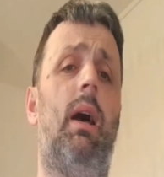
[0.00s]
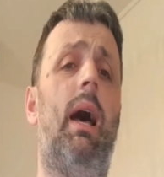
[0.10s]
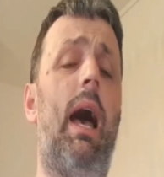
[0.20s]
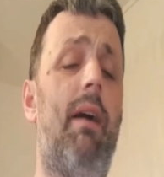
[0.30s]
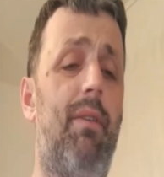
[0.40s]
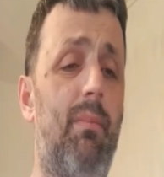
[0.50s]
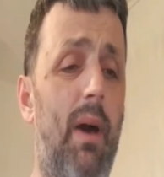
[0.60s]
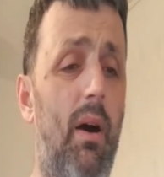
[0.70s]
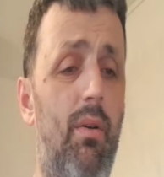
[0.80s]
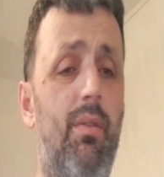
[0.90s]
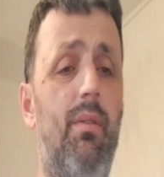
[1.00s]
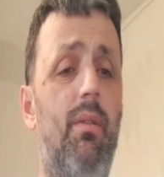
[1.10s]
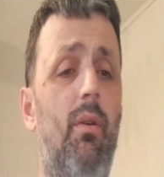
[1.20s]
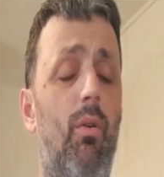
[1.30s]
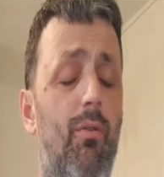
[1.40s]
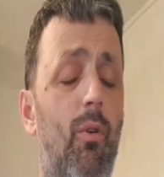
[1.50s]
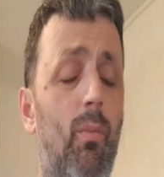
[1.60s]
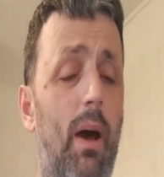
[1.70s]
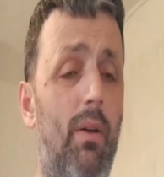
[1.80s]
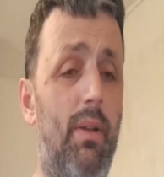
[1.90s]
heavy mouth or full
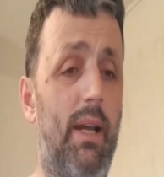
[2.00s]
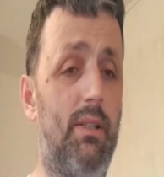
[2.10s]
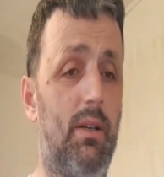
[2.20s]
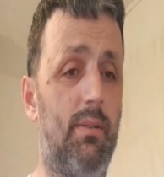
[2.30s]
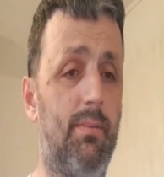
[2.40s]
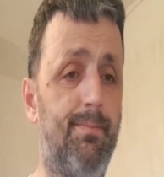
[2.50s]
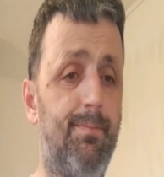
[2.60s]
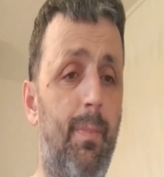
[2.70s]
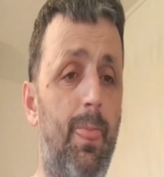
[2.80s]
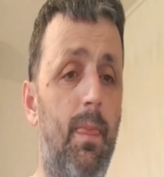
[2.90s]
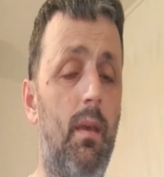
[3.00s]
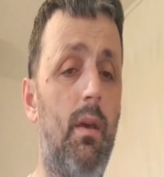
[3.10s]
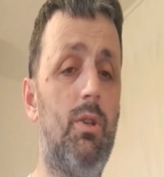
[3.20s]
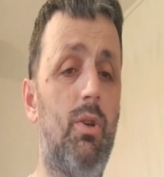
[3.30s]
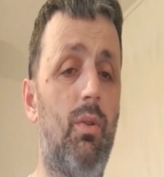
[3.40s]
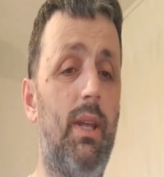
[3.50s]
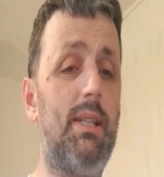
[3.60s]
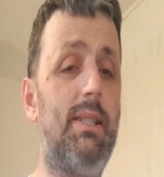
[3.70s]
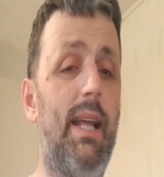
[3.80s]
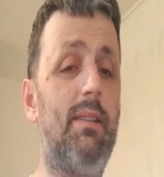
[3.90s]
mouth letter. So
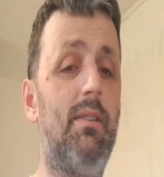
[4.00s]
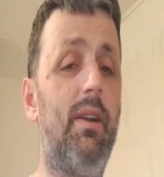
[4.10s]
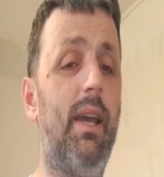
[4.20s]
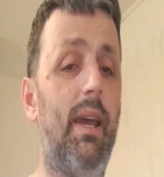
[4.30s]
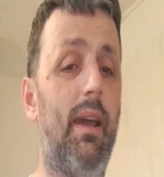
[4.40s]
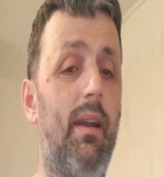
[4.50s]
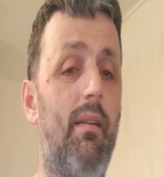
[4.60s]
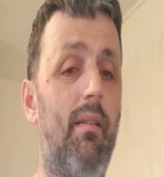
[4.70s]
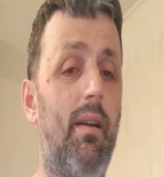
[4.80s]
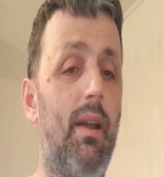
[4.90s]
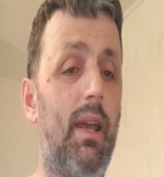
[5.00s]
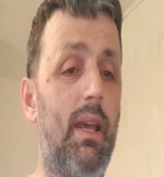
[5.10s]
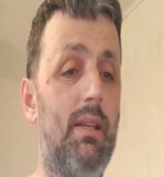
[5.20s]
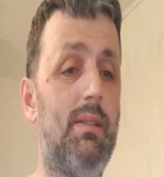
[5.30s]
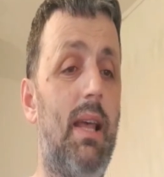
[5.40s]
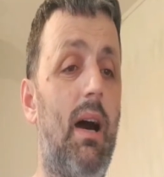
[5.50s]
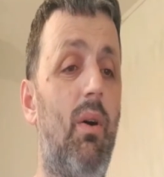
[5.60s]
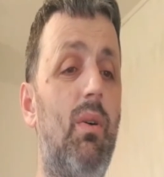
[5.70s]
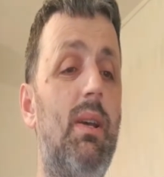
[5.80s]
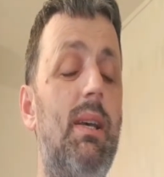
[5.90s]
this letter here is
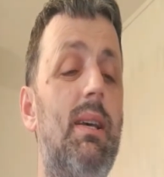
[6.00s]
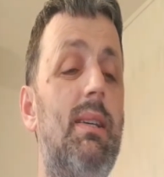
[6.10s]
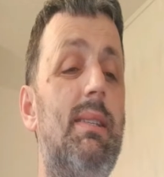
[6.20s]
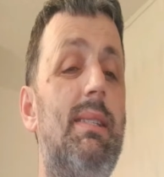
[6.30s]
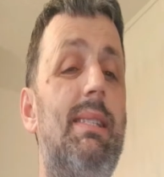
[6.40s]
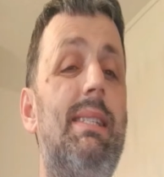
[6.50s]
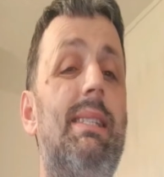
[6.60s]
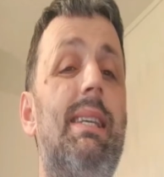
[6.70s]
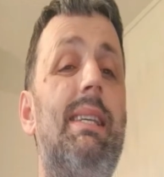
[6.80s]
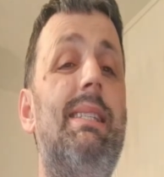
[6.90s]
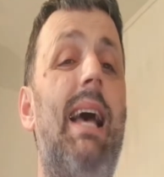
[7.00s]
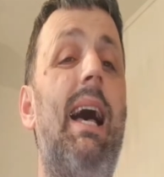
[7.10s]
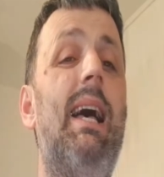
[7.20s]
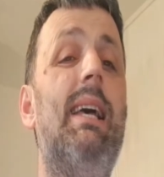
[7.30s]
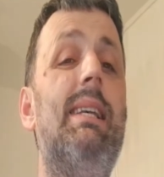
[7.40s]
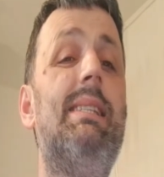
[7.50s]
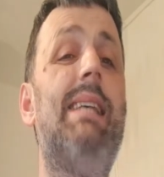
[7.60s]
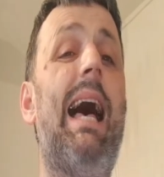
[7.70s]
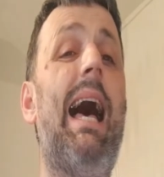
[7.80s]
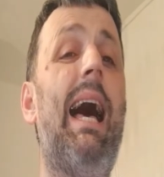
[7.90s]
now z,
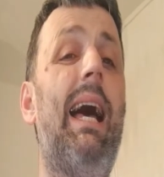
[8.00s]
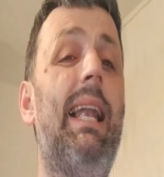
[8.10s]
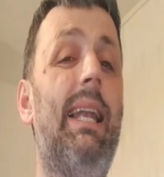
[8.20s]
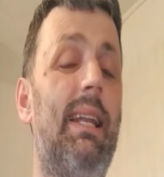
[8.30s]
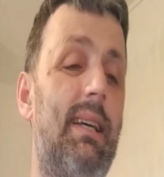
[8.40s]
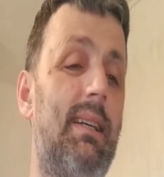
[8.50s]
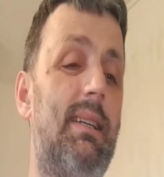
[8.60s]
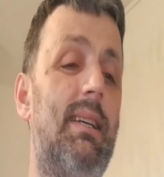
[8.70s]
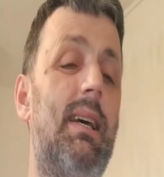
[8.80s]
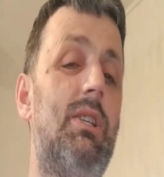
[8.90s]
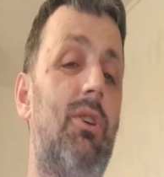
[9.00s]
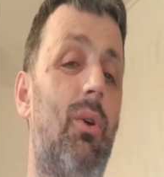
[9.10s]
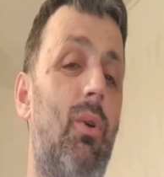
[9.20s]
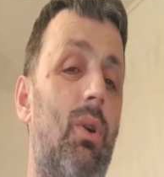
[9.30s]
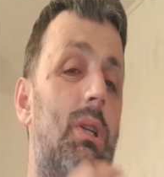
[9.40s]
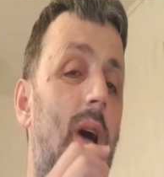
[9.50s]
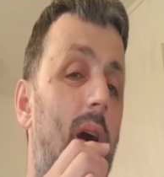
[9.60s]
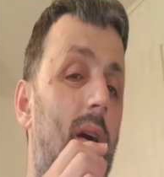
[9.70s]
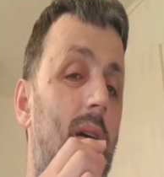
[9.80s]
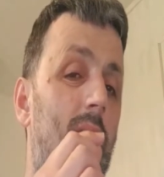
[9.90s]
zal. So your
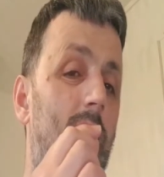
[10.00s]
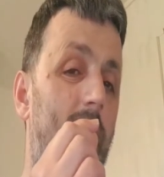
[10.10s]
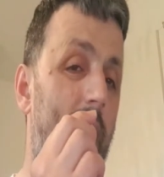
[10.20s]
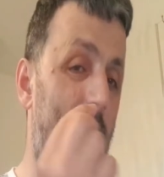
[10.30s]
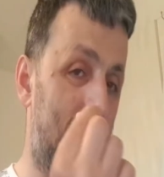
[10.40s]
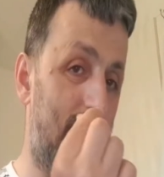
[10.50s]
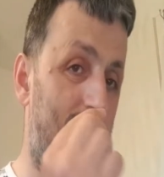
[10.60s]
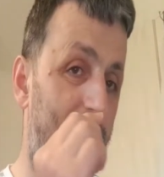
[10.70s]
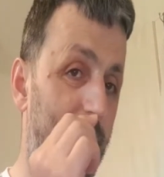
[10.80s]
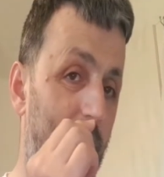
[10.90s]
tongue gets,